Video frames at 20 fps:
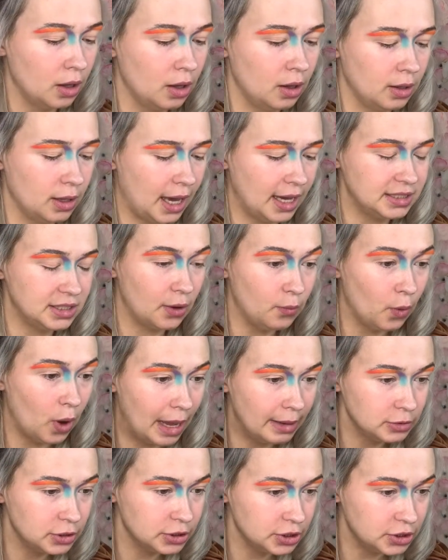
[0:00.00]
Okay, so what
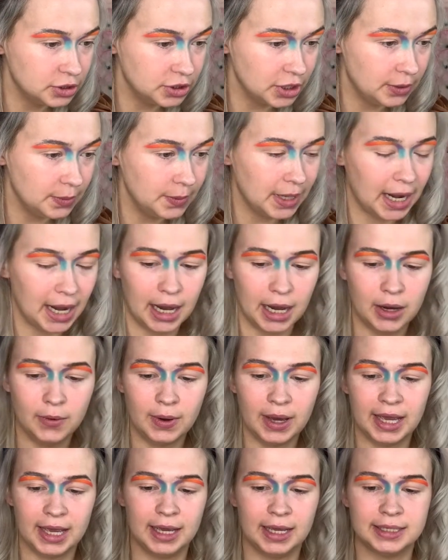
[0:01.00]
I'm going to do now
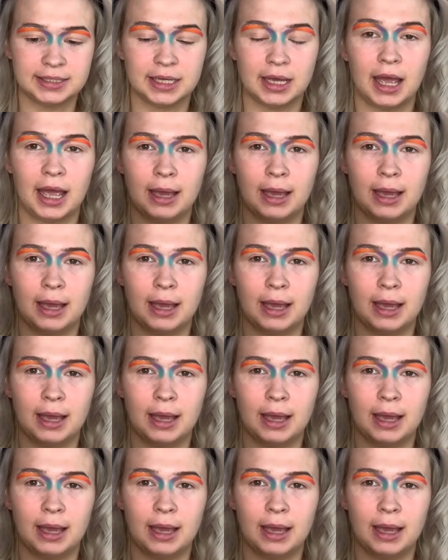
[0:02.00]
is